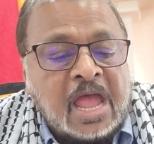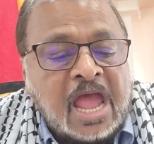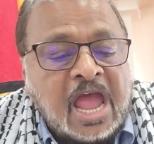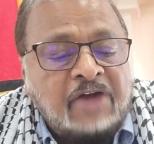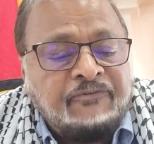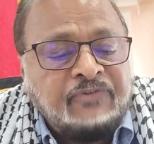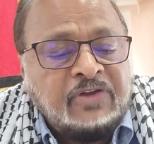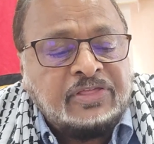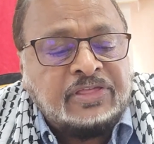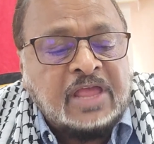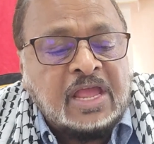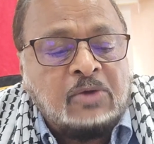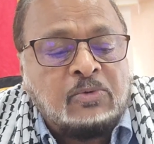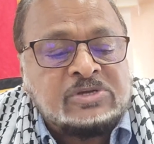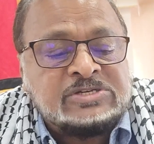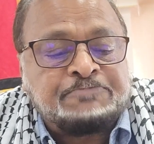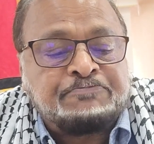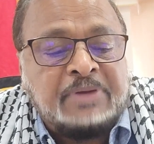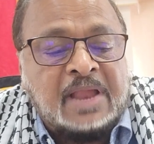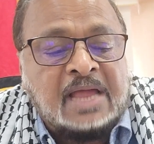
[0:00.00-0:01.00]
Everything
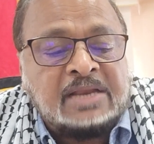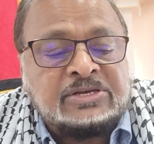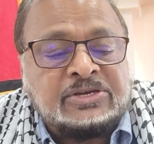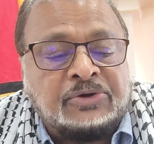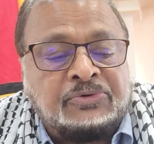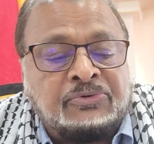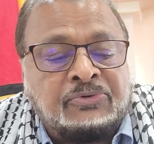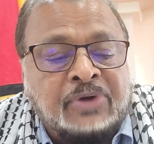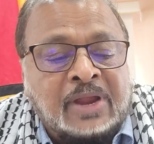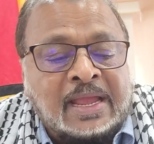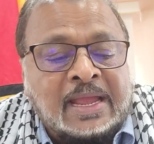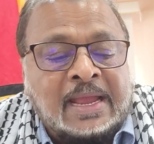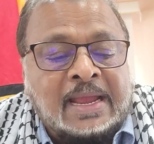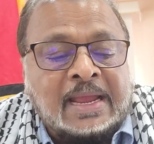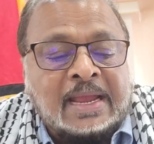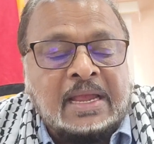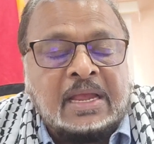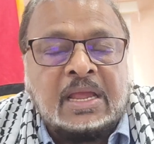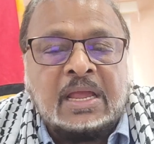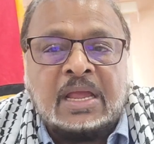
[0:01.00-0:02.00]
was planned to
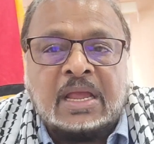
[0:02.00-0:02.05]
rig